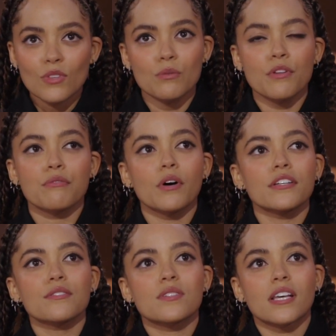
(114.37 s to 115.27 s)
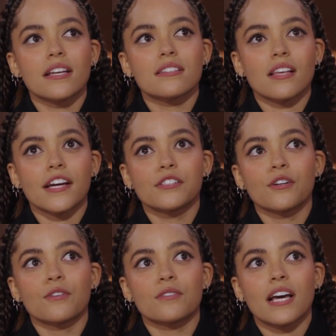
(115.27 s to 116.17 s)
with what you said,
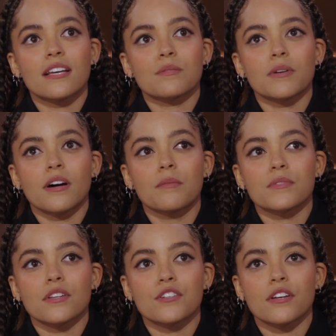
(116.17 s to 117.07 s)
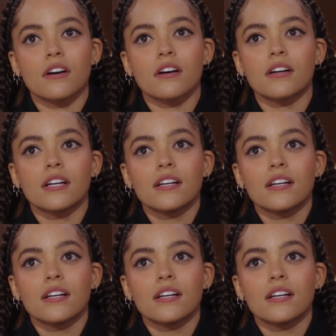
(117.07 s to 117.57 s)
Cyclone has become such a,